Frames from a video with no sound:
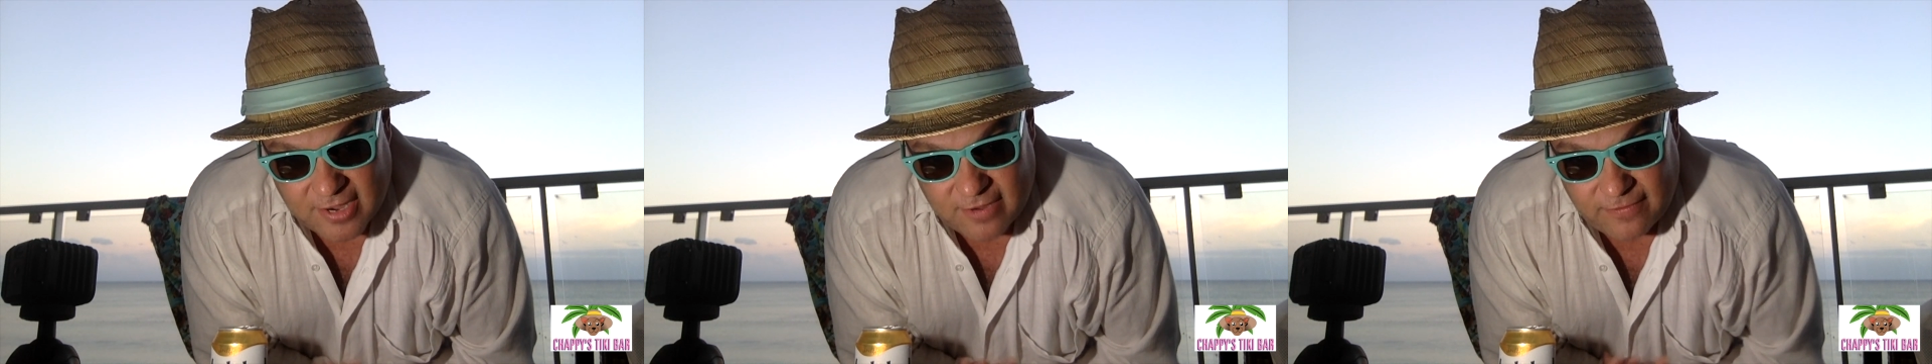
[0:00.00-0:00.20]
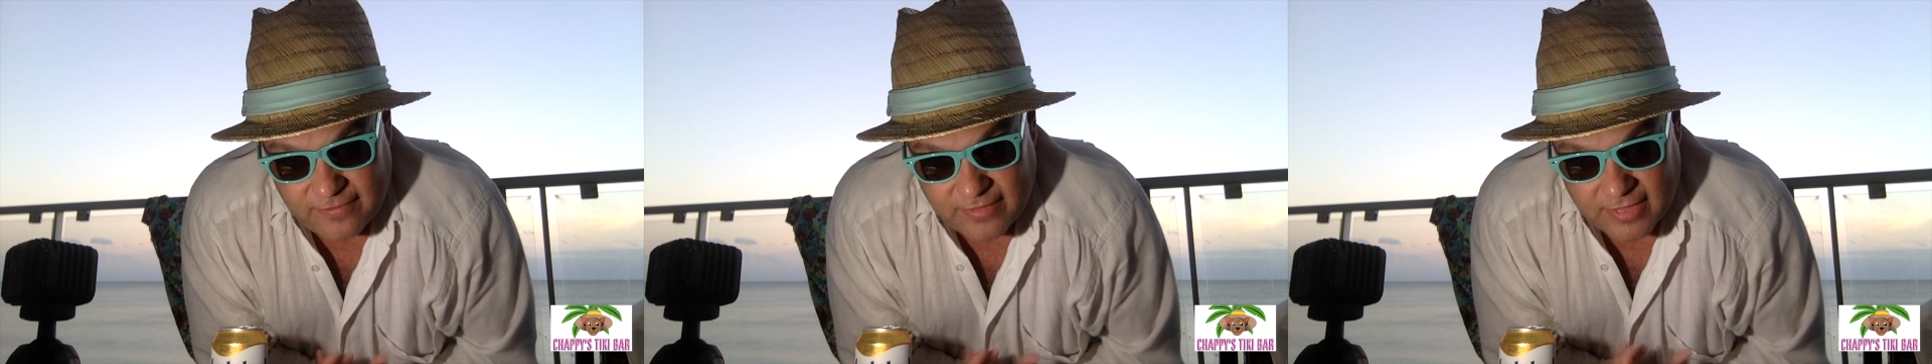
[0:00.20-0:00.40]

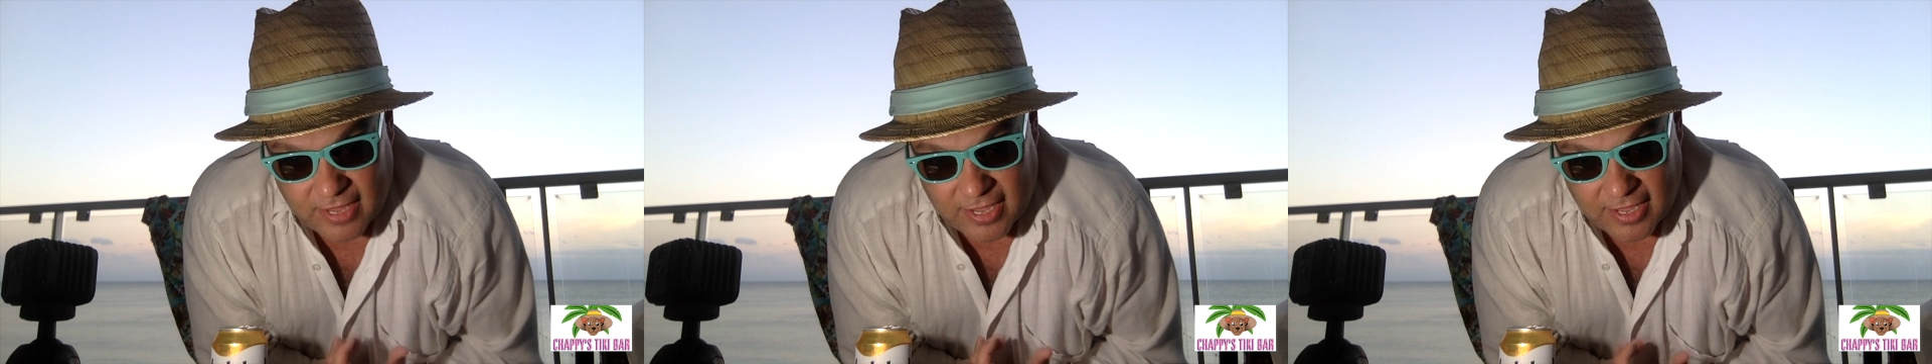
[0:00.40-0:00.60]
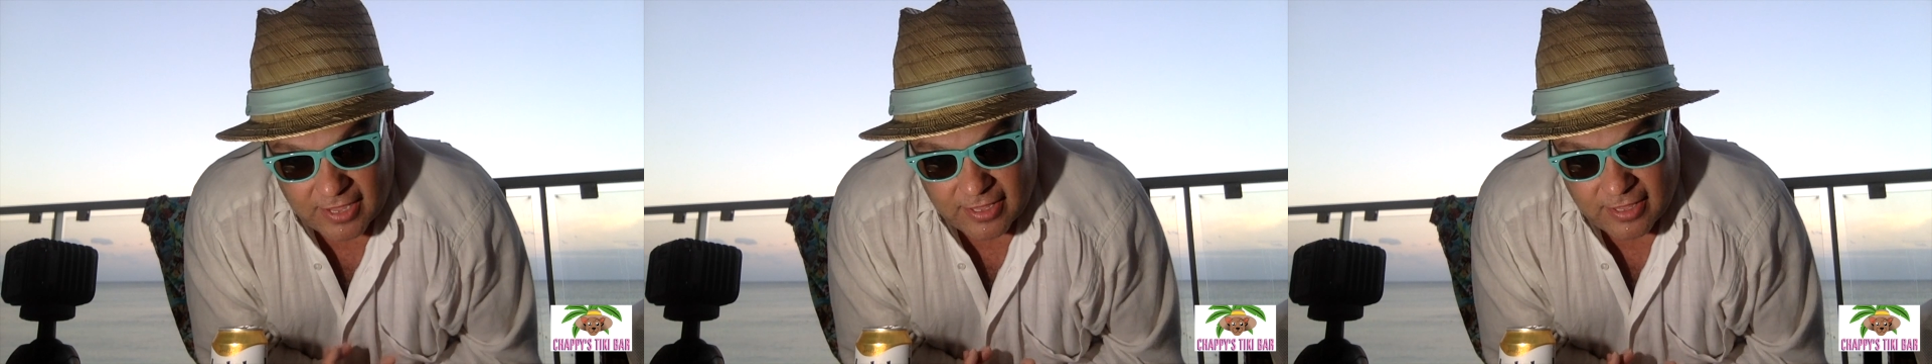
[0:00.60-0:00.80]

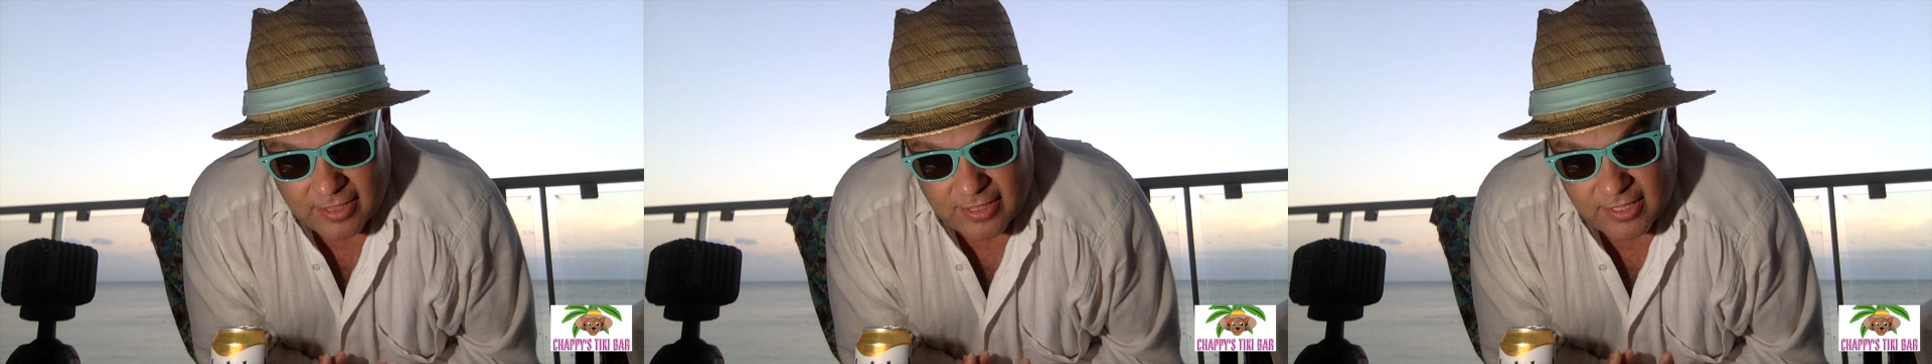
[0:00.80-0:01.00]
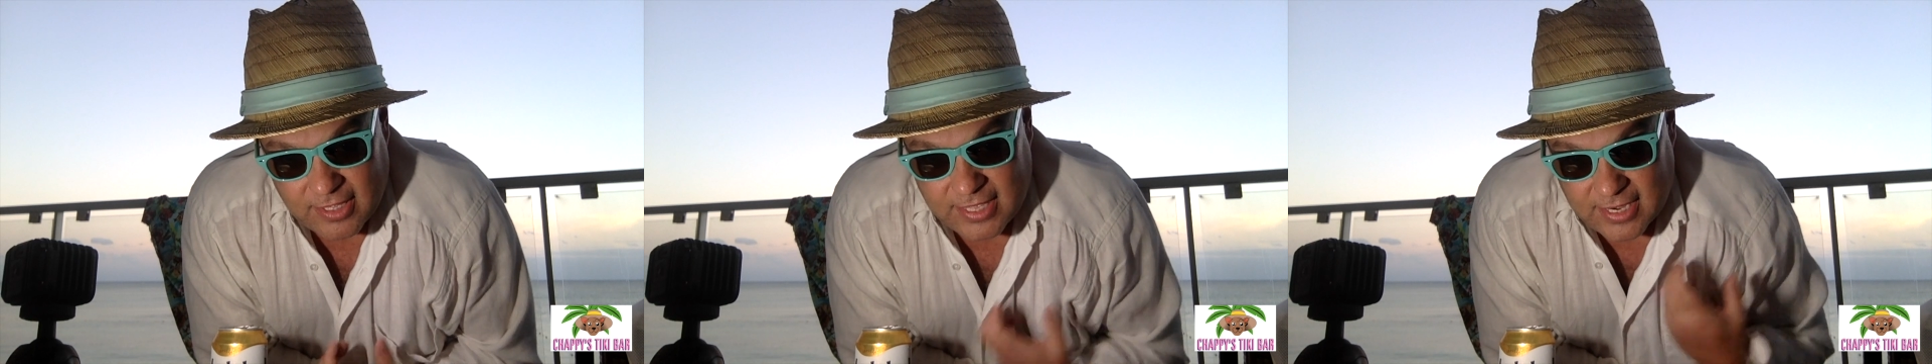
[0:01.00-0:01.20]
of
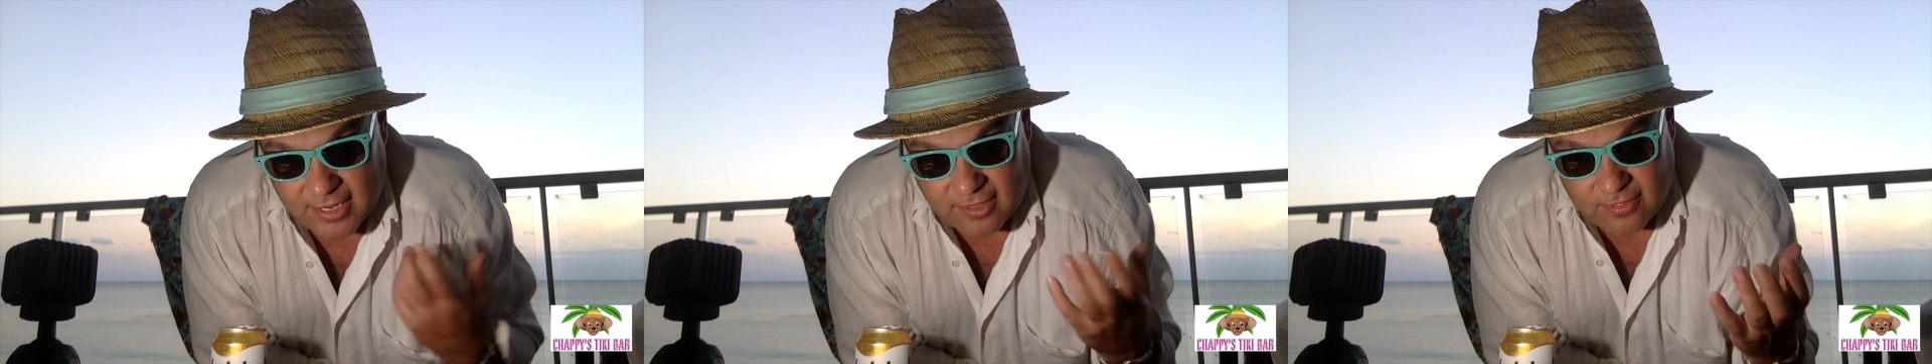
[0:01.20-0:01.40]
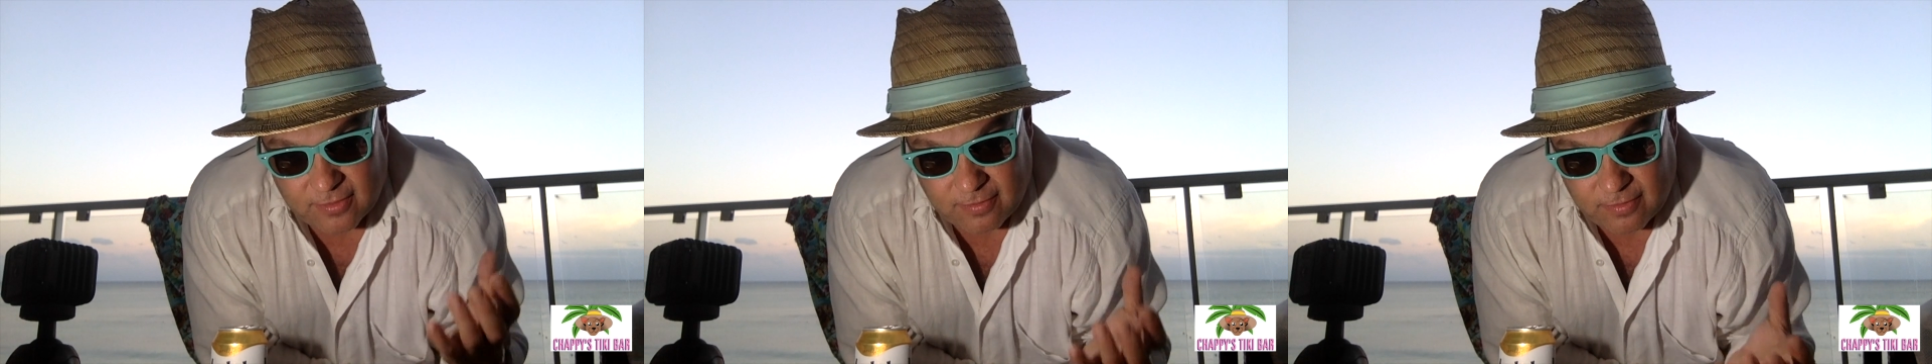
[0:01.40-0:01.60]

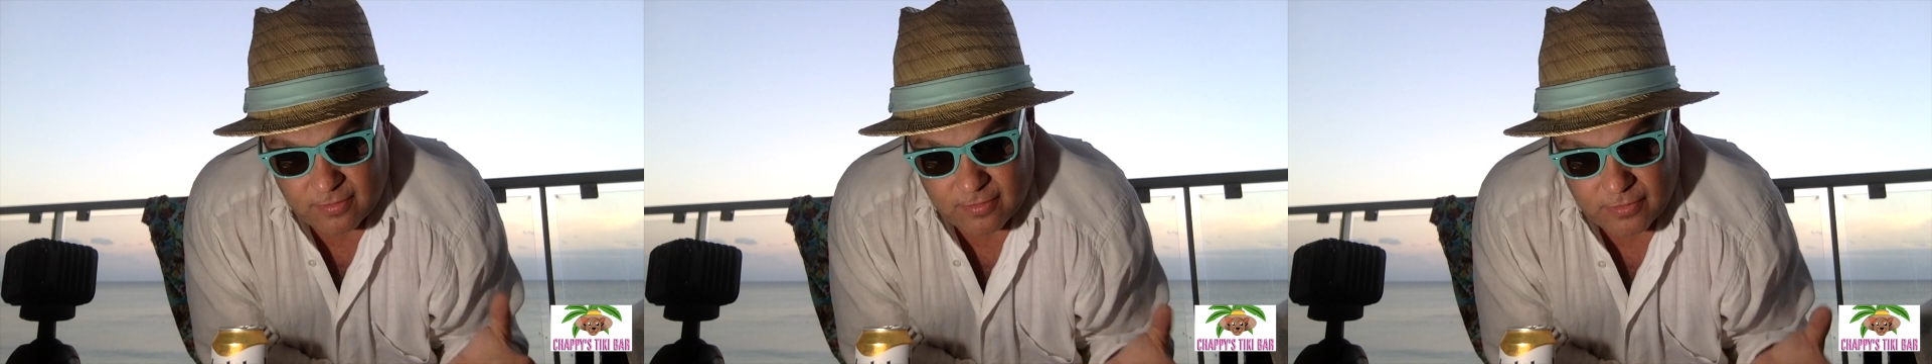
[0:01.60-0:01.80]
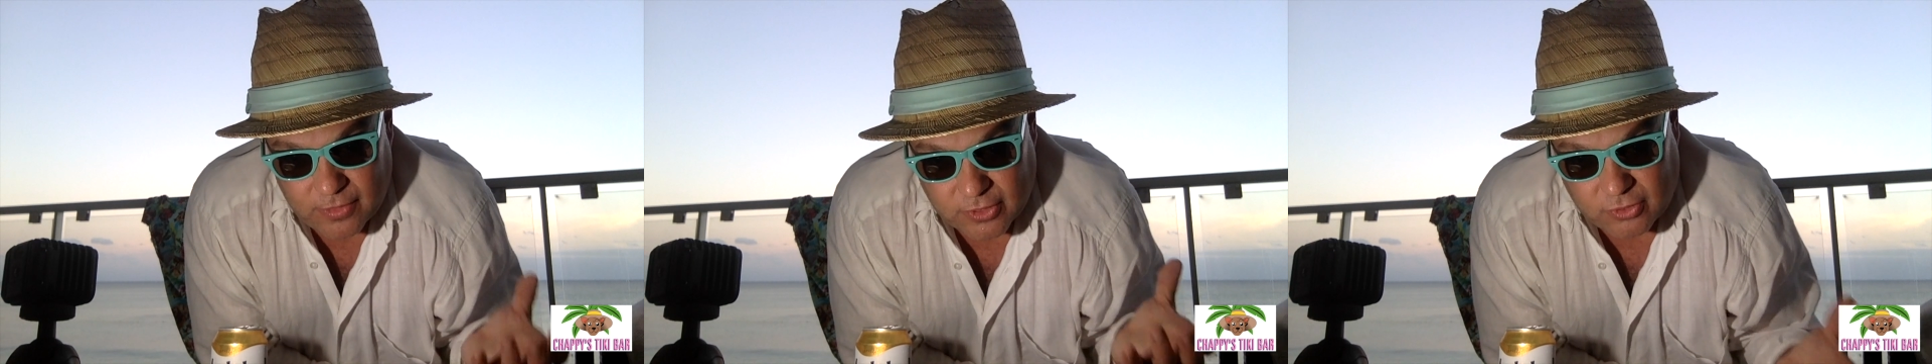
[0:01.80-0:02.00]
getting
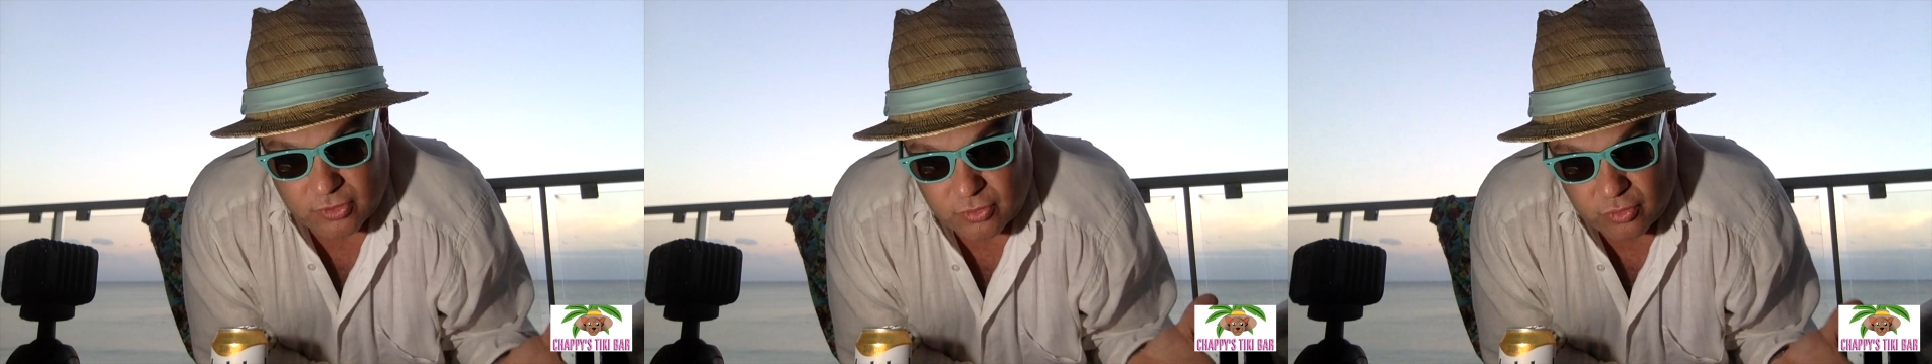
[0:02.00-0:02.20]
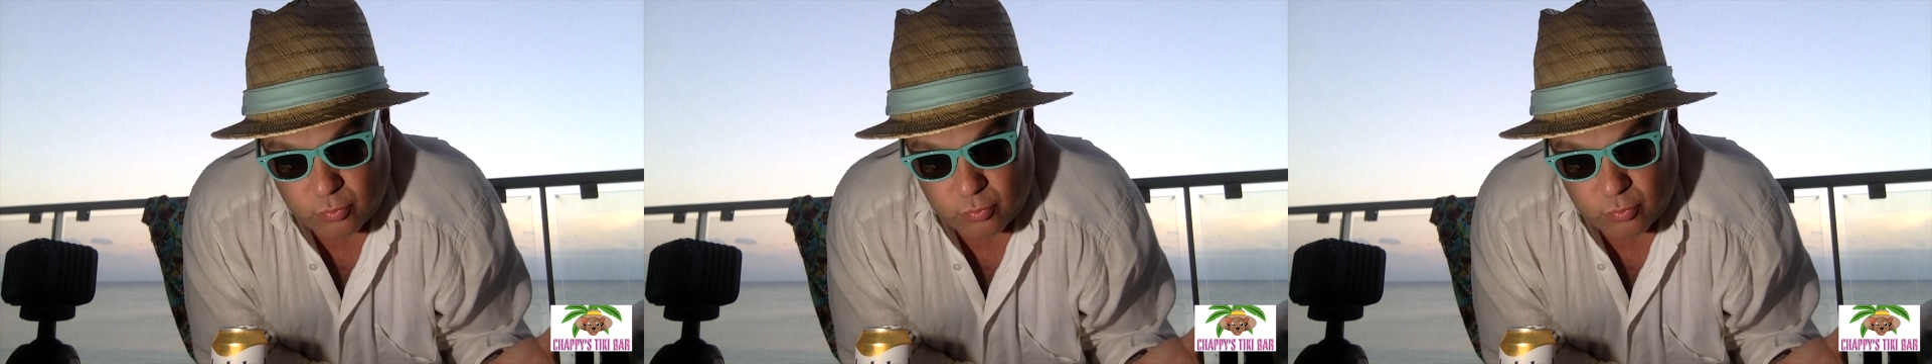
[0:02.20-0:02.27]
the